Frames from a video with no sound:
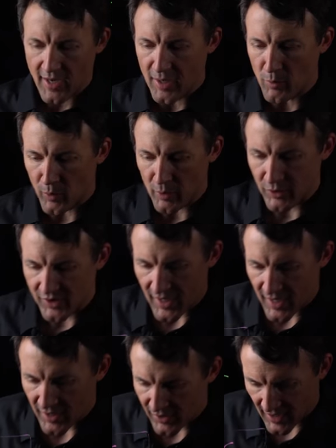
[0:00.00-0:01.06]
And what we would
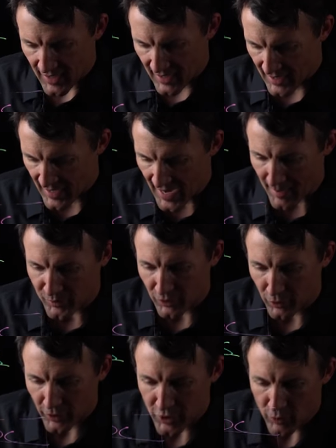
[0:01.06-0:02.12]
say is
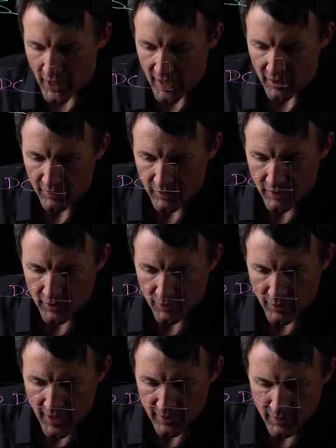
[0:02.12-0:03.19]
Absolutely you can,
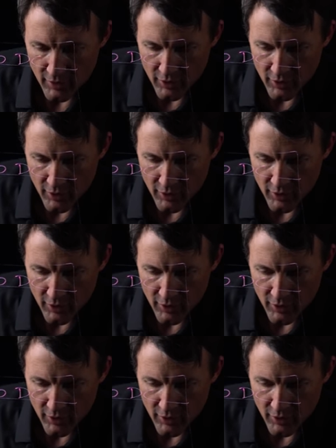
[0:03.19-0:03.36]
right?